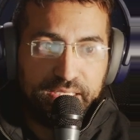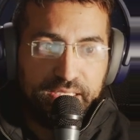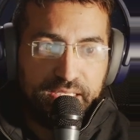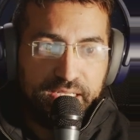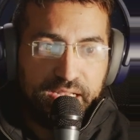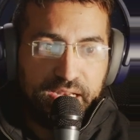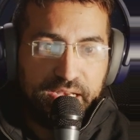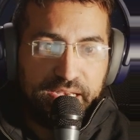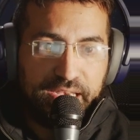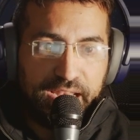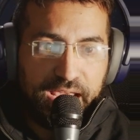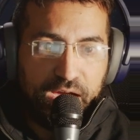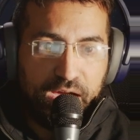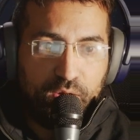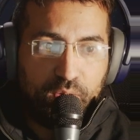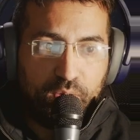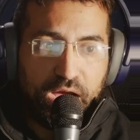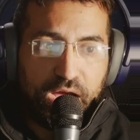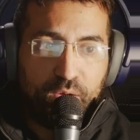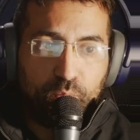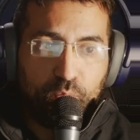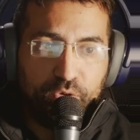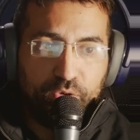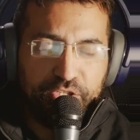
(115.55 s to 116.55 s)
Now, I
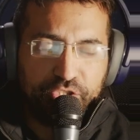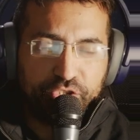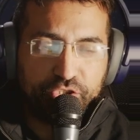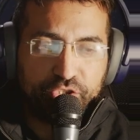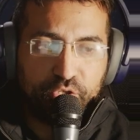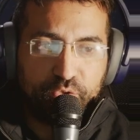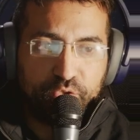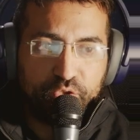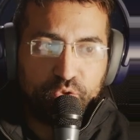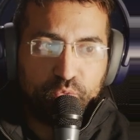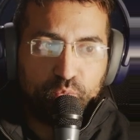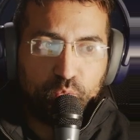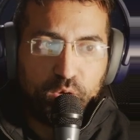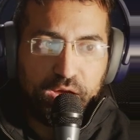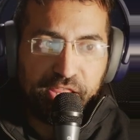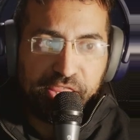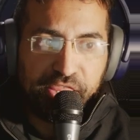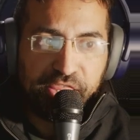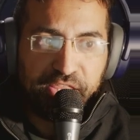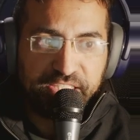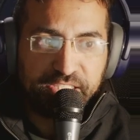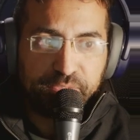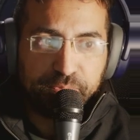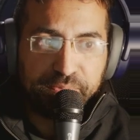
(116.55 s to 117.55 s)
want to show you why
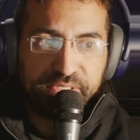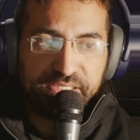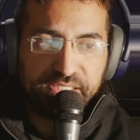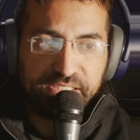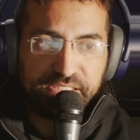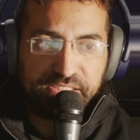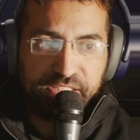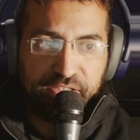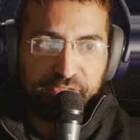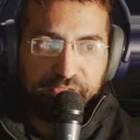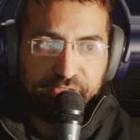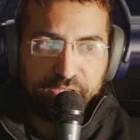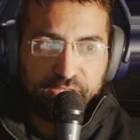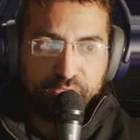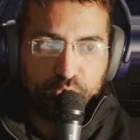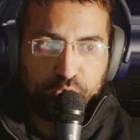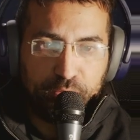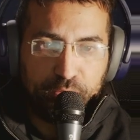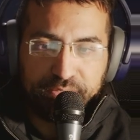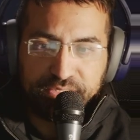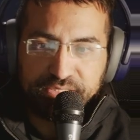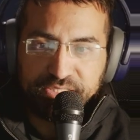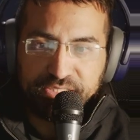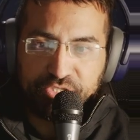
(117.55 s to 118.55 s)
this specific Chrome
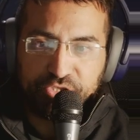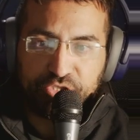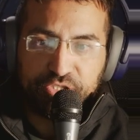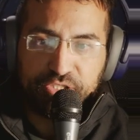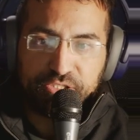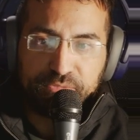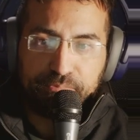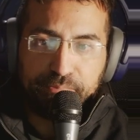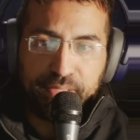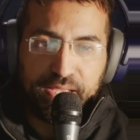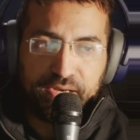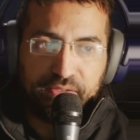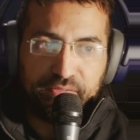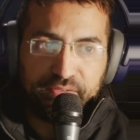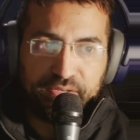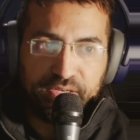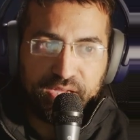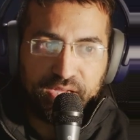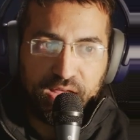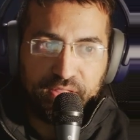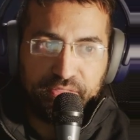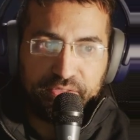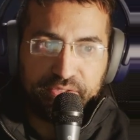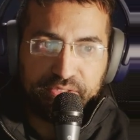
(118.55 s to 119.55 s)
extension is better than
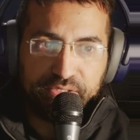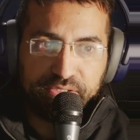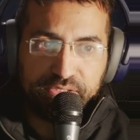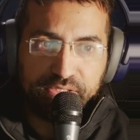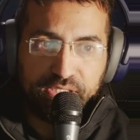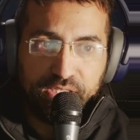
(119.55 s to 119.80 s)
others.